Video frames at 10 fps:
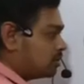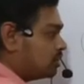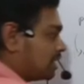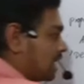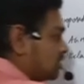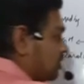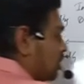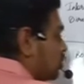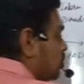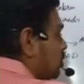to transfer
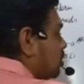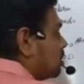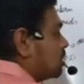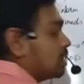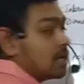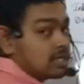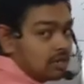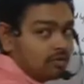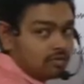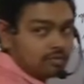to
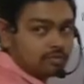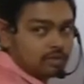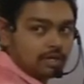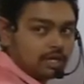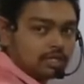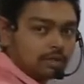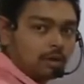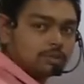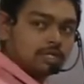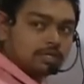reserve. It is at the
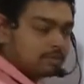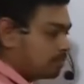option.